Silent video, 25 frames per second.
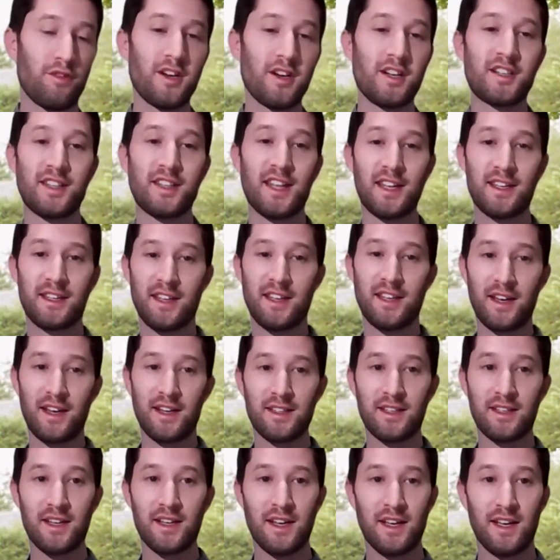breach that
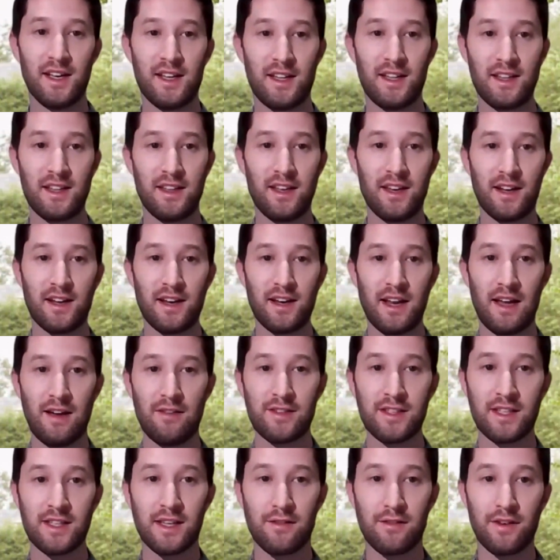date, then it can
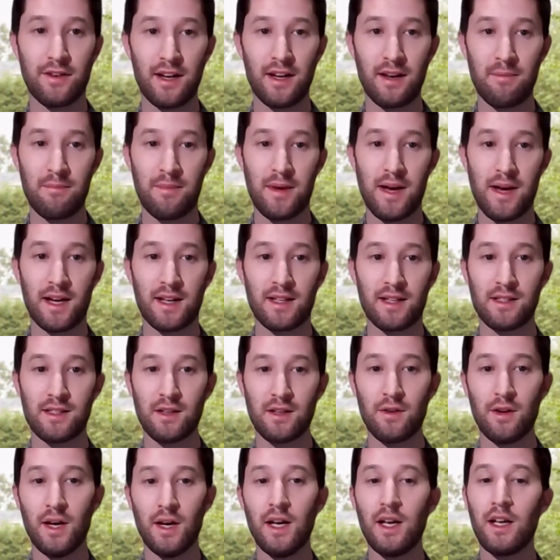have significant impact.
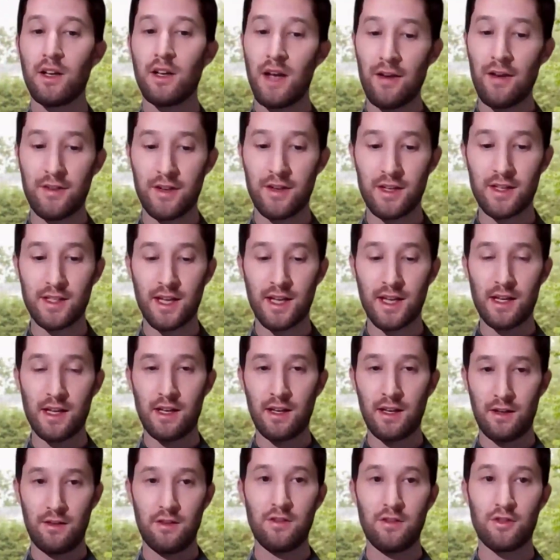So you have to
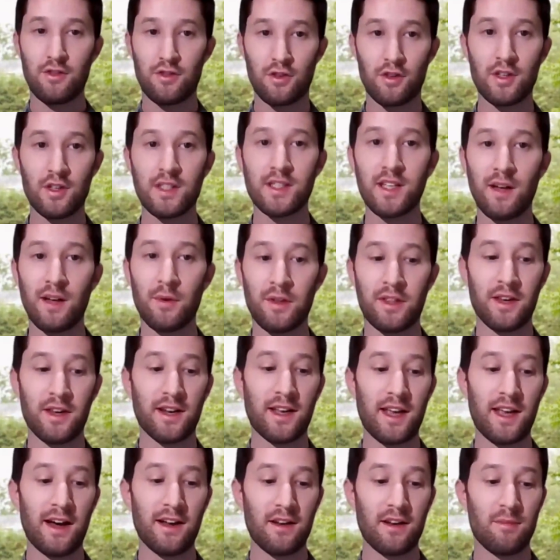discuss, you should consult
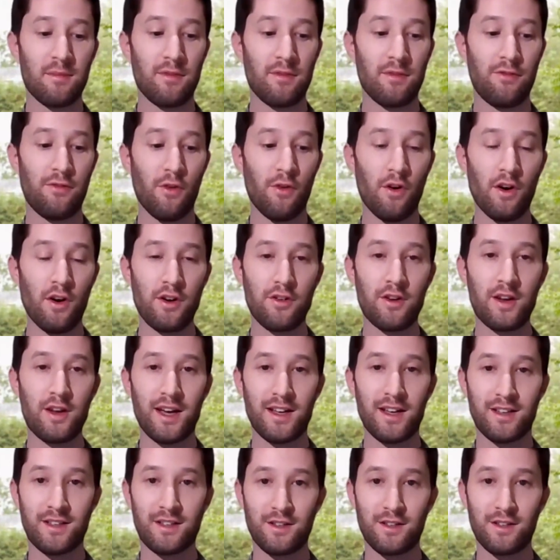with an accountant before
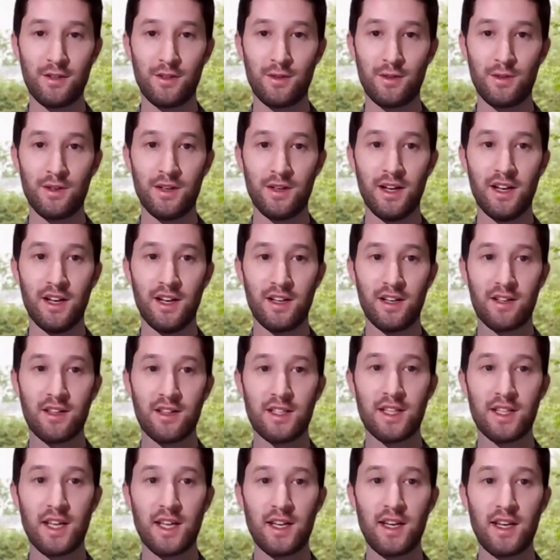you get to
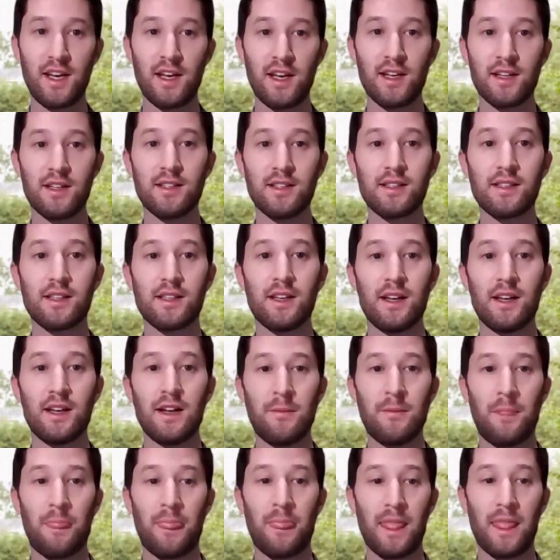the 10 years.
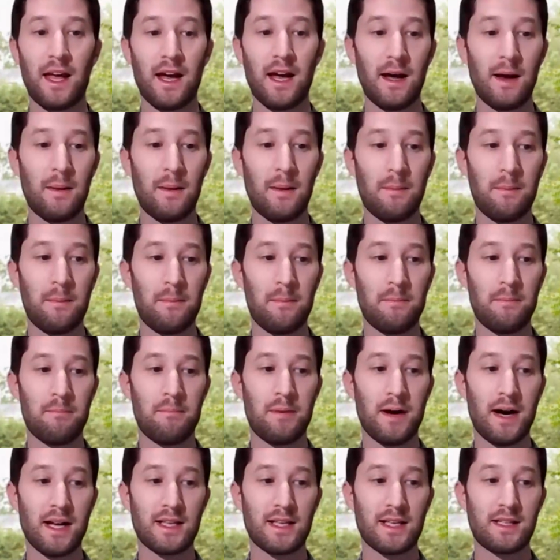
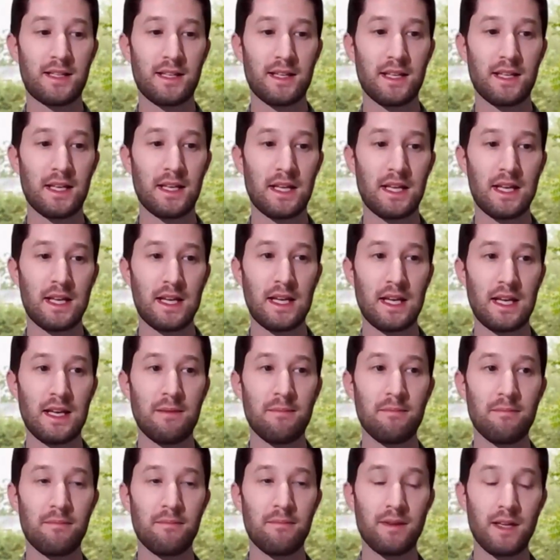But
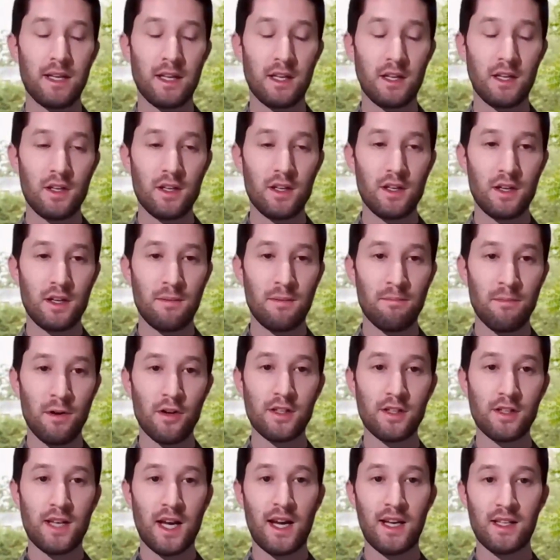in
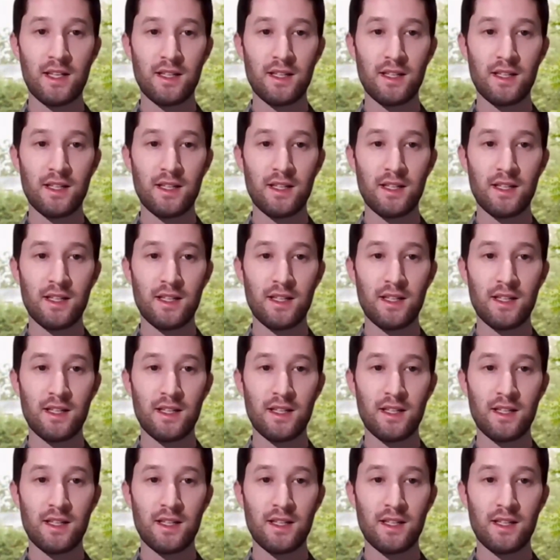most